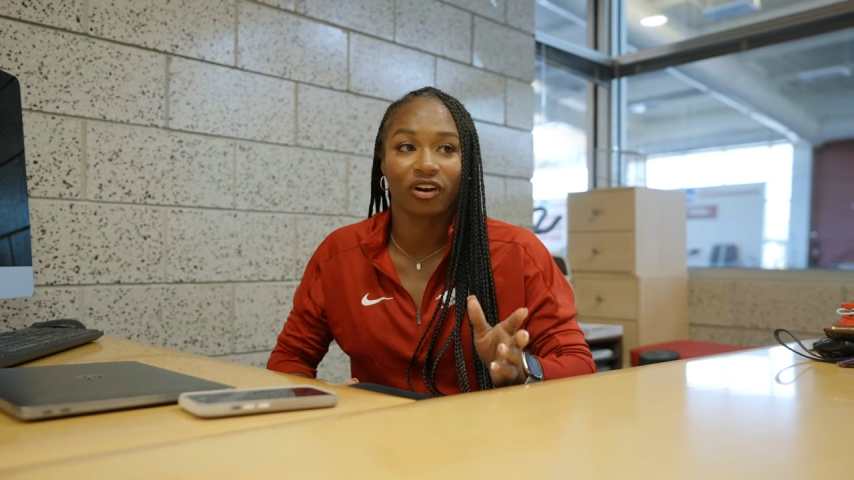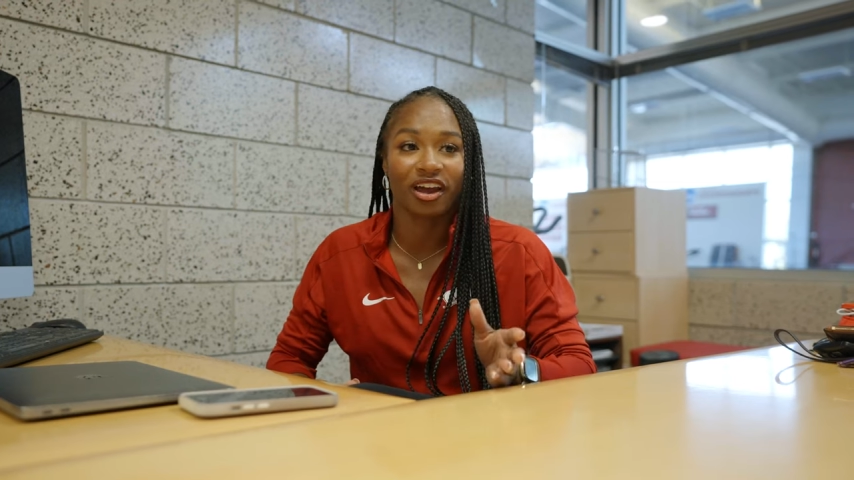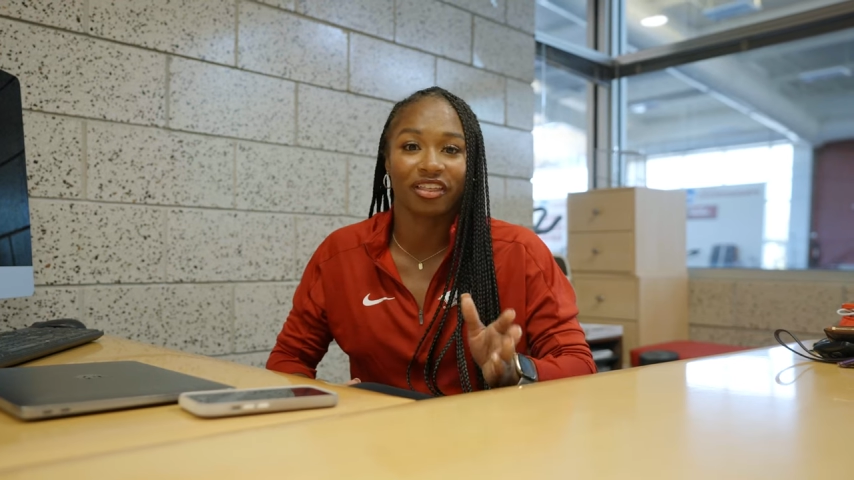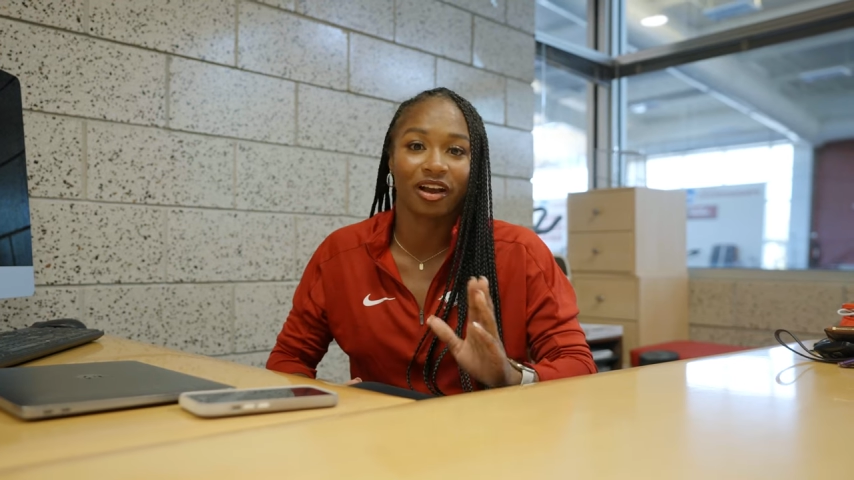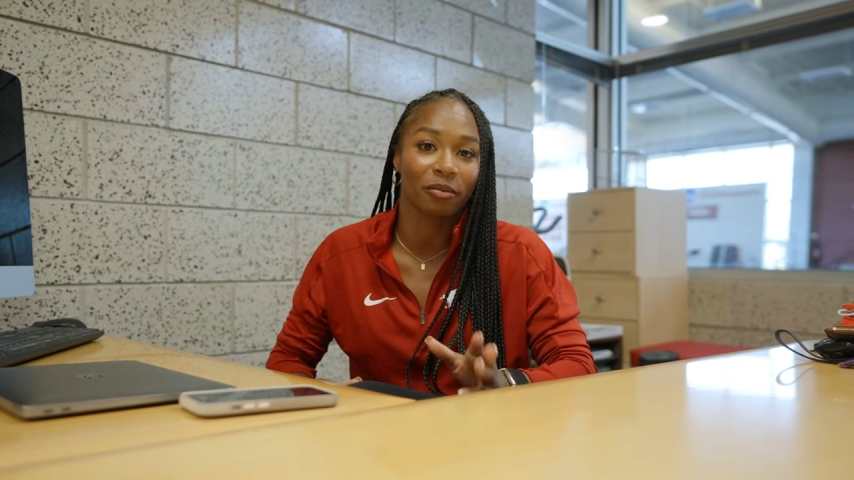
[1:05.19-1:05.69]
how
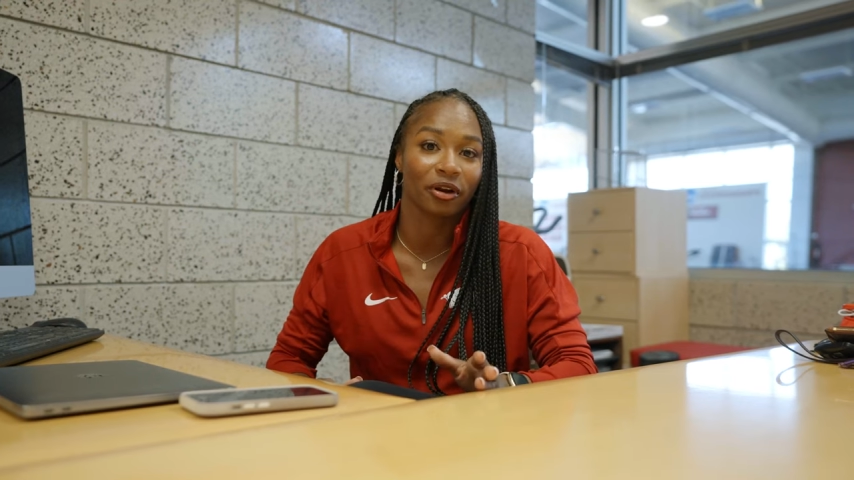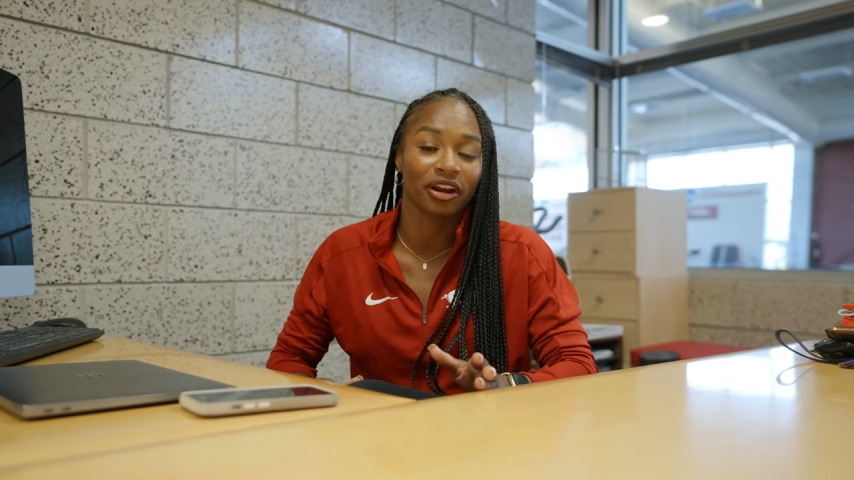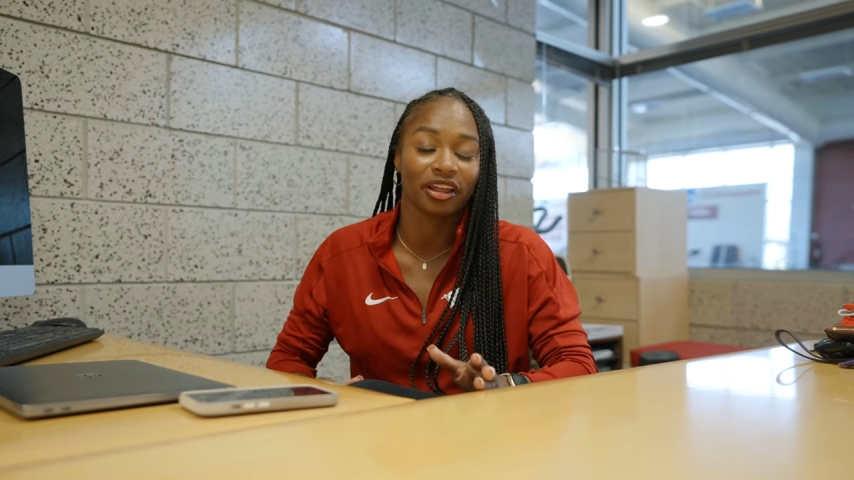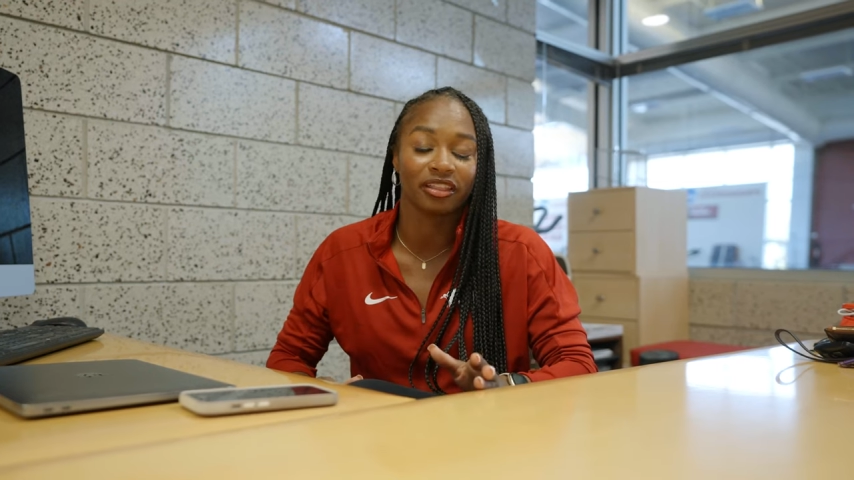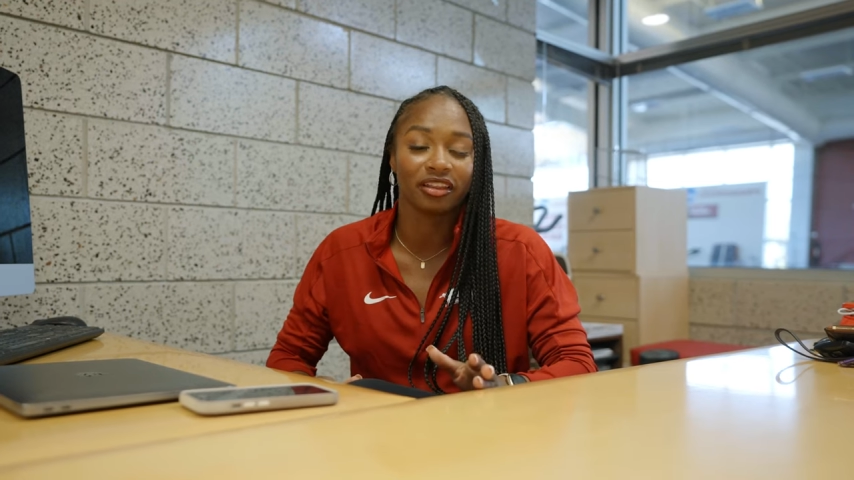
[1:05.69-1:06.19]
they
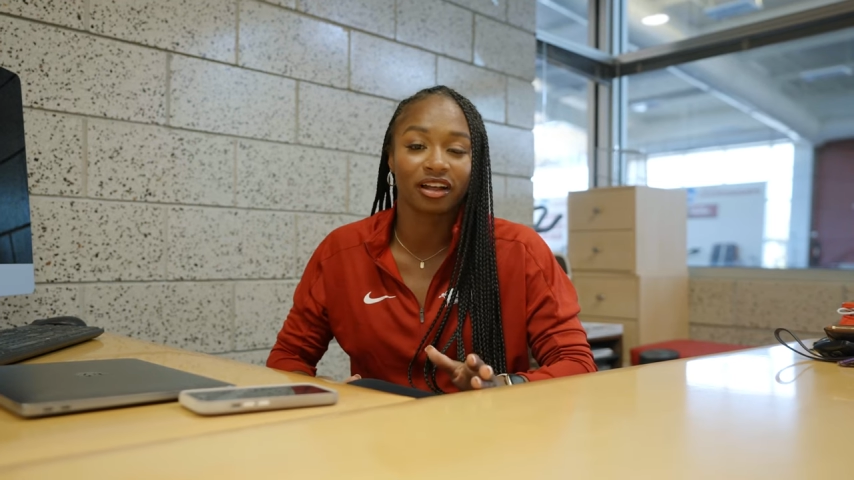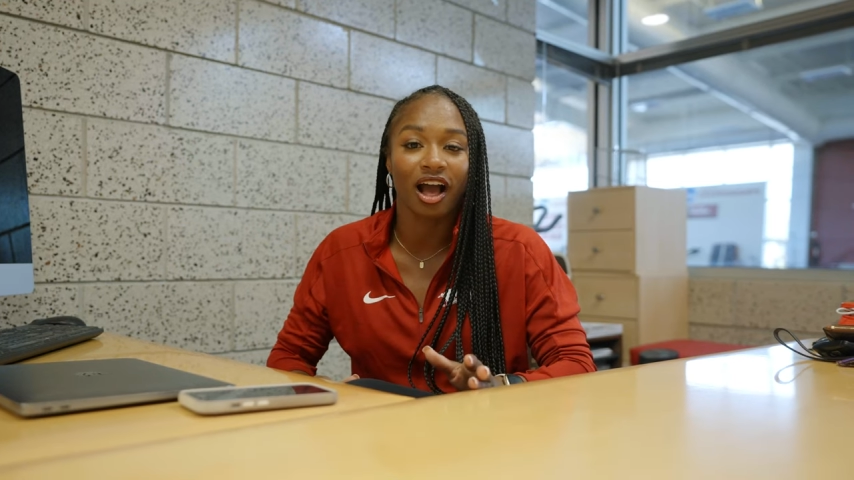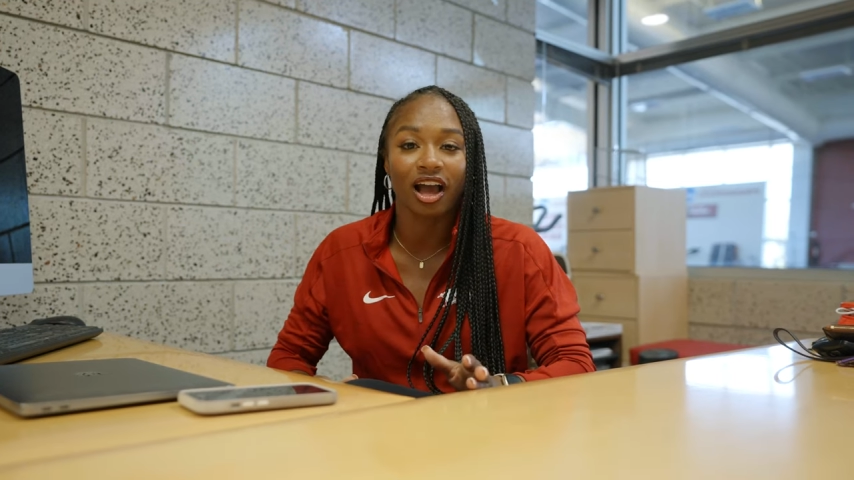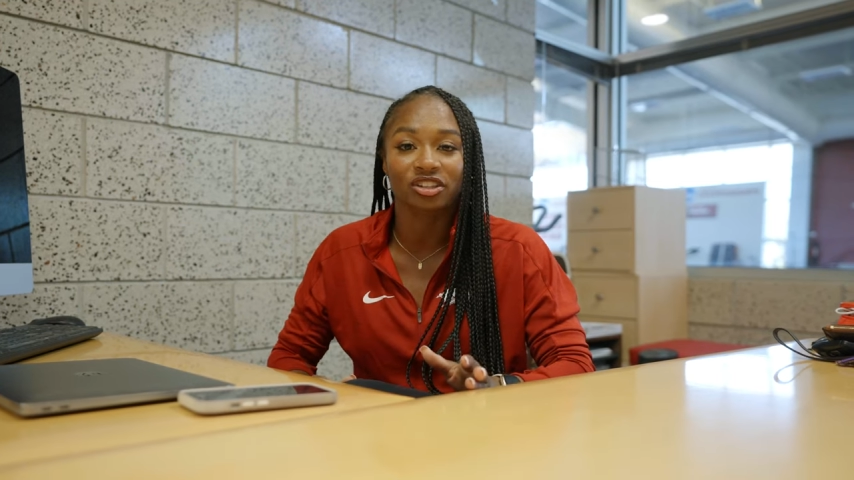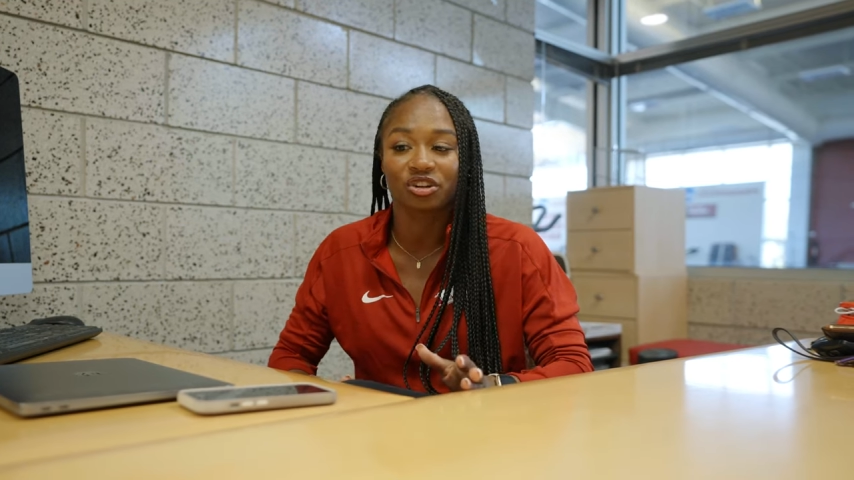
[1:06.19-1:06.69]
operate in the
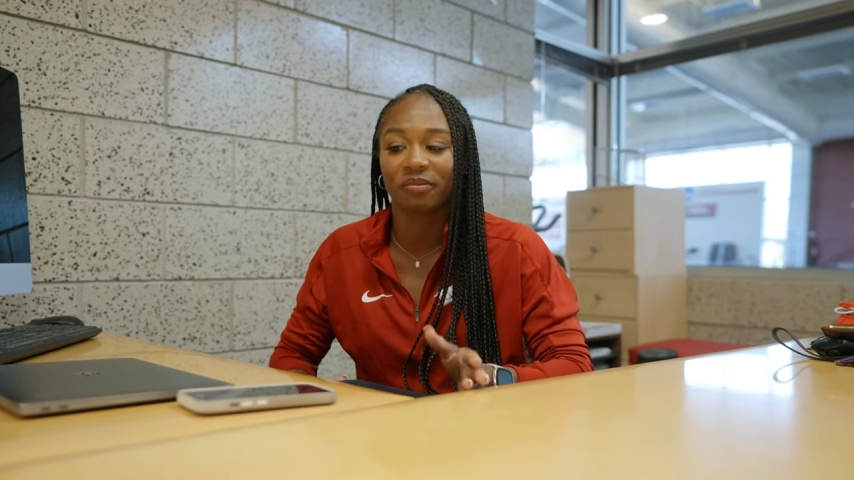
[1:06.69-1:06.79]
classroom,